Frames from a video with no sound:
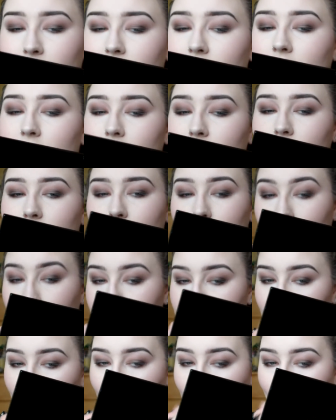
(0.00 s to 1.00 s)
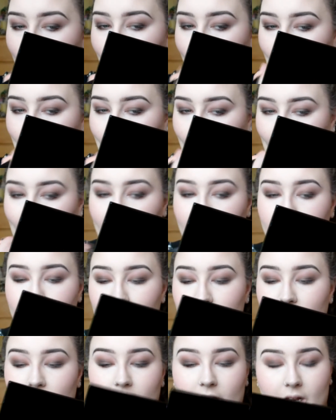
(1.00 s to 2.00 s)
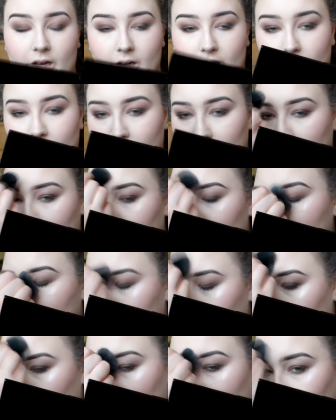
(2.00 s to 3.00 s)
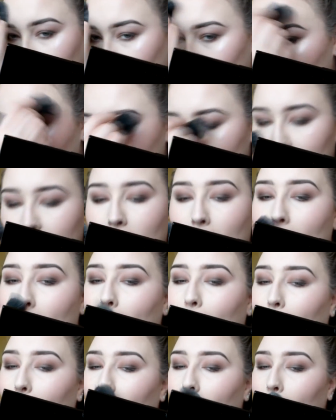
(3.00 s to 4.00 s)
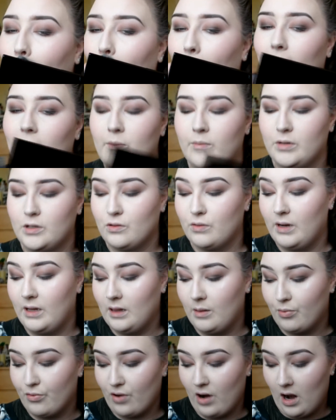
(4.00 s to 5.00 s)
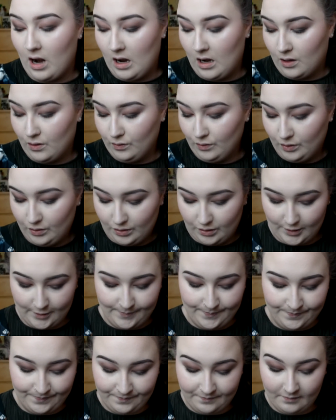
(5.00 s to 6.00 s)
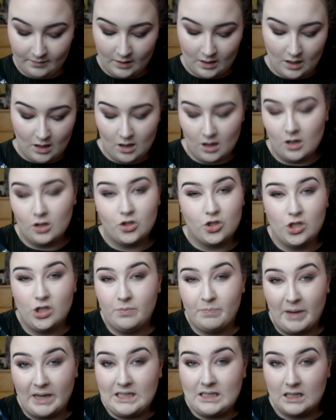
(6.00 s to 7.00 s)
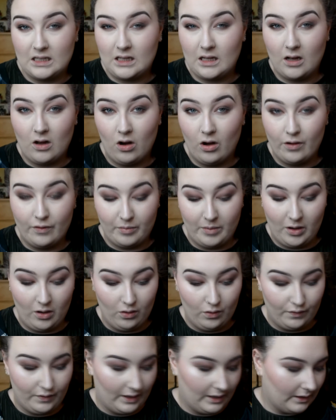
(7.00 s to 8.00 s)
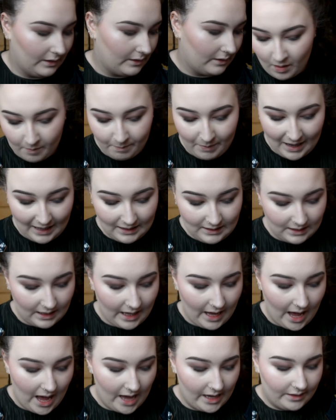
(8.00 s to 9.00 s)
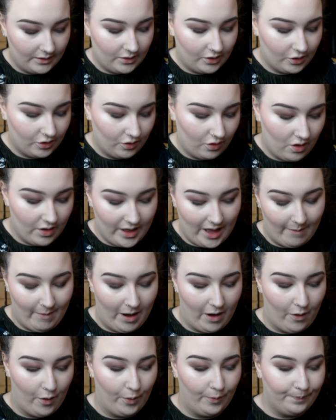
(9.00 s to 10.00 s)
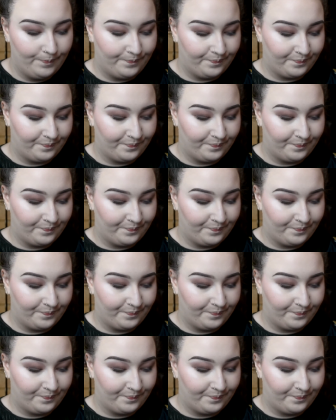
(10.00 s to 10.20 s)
my nose, chin, cupid's bow, in between the brows, just basically over my whole face. Back to the eyes to sort them out,